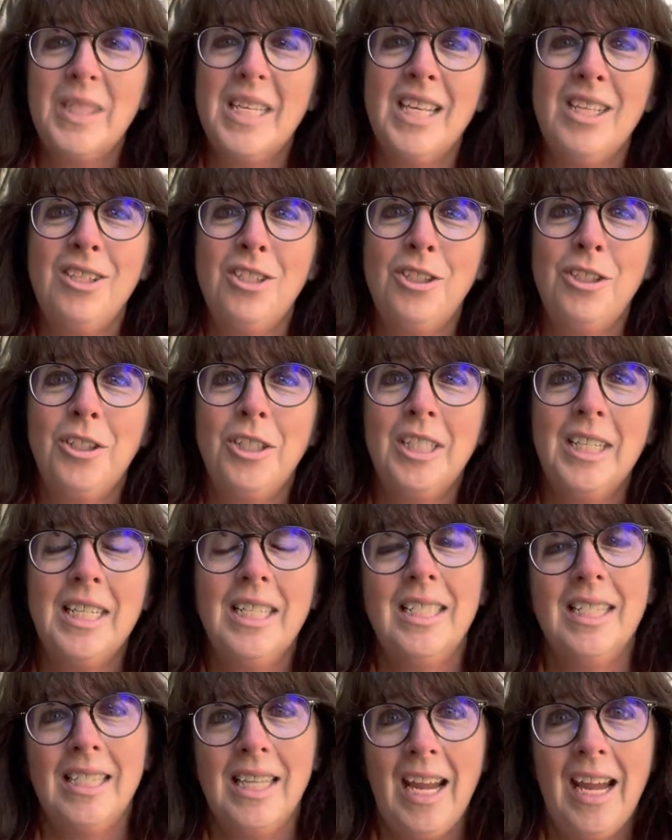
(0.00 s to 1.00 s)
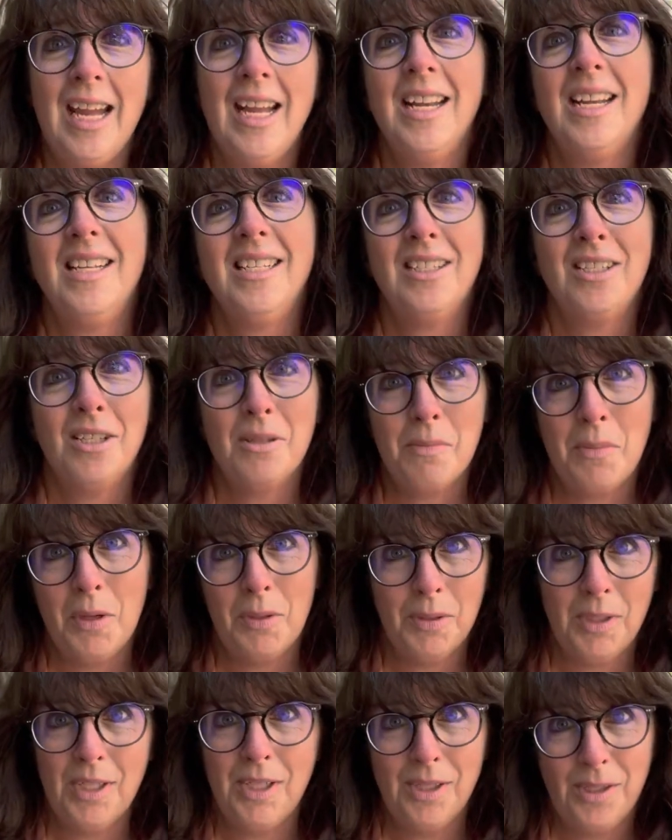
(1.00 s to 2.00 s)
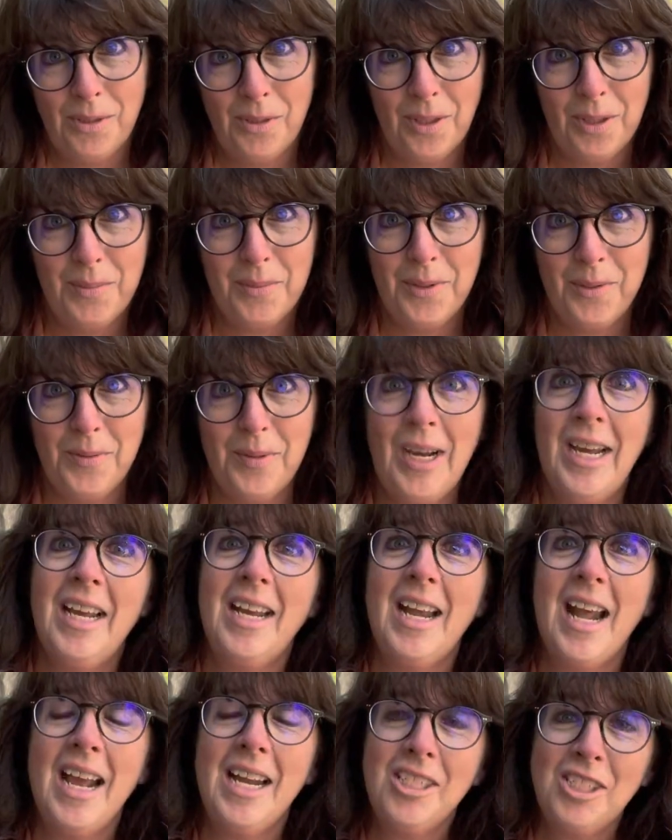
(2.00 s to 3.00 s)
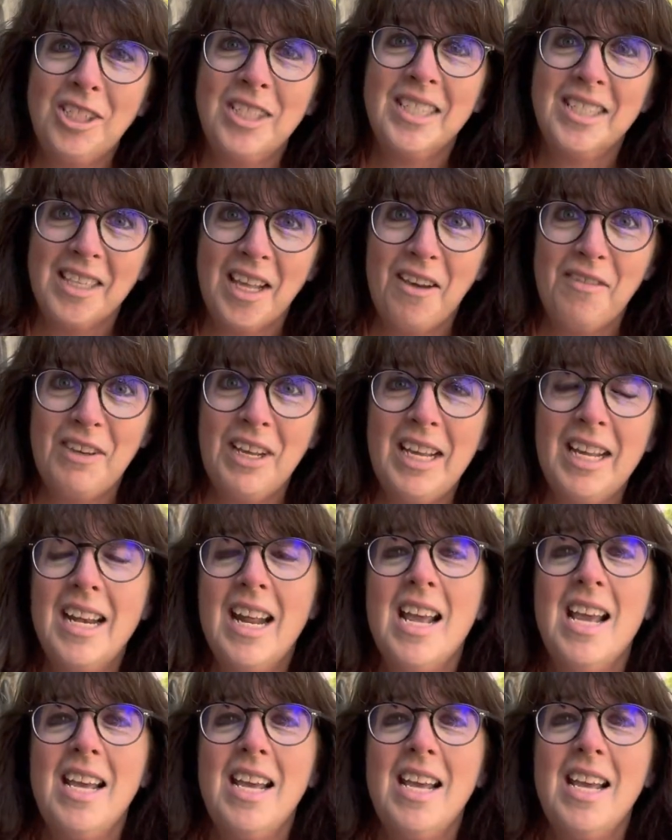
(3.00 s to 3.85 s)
and Circus Lane is the most adorable one. I just love it.